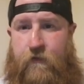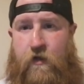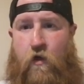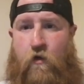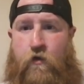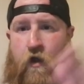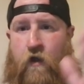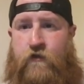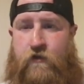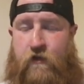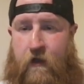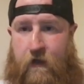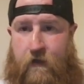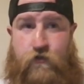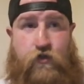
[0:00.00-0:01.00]
If you don't nonce
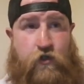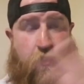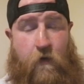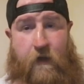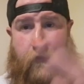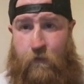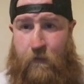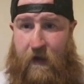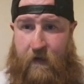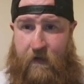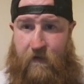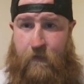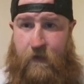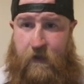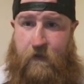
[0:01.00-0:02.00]
kids, you don't end up out
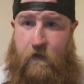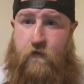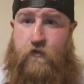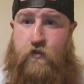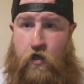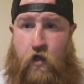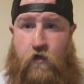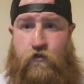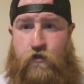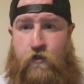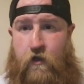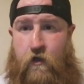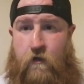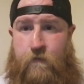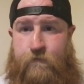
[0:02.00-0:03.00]
in the media as a nonce,
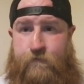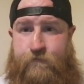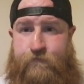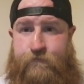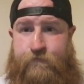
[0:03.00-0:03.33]
do you?